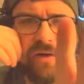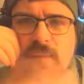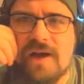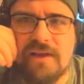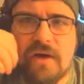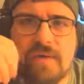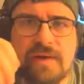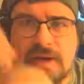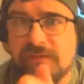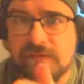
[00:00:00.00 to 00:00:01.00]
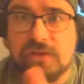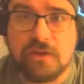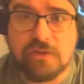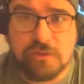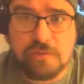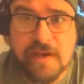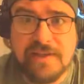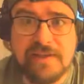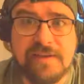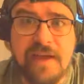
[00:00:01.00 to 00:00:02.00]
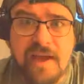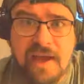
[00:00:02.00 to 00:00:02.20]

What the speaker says: a while ago, and I have the song True Friends,